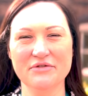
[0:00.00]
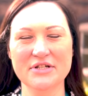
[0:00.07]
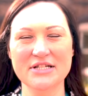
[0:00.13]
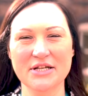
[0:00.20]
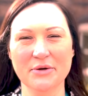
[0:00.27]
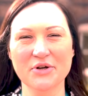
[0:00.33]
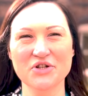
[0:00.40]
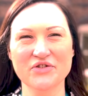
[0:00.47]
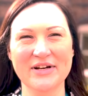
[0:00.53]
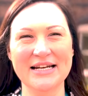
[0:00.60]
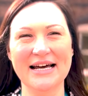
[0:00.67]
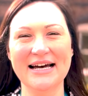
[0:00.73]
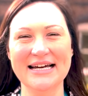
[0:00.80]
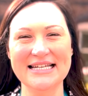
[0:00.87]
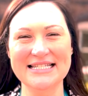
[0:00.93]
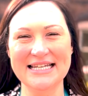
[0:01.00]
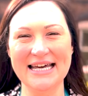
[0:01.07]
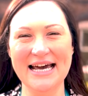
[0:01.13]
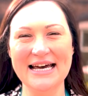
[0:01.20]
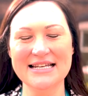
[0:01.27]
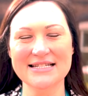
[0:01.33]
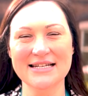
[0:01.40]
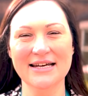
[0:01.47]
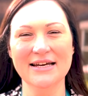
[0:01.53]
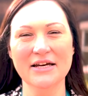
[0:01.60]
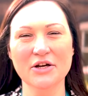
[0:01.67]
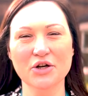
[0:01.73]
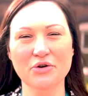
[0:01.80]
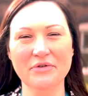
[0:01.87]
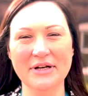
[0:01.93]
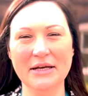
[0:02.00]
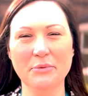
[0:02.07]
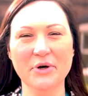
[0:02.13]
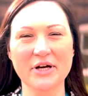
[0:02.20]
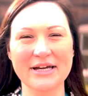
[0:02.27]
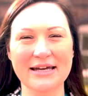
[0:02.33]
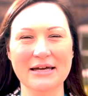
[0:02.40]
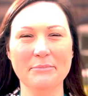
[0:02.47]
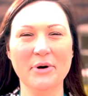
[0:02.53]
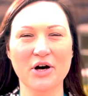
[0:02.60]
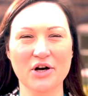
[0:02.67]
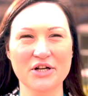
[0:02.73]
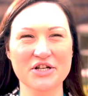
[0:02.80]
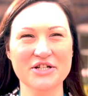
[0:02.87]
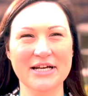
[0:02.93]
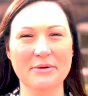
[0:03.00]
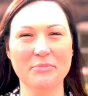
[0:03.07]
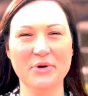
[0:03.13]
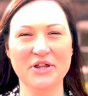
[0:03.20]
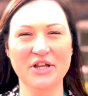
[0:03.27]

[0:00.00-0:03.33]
Stoke-on-Trent ICS, currently working in partnership with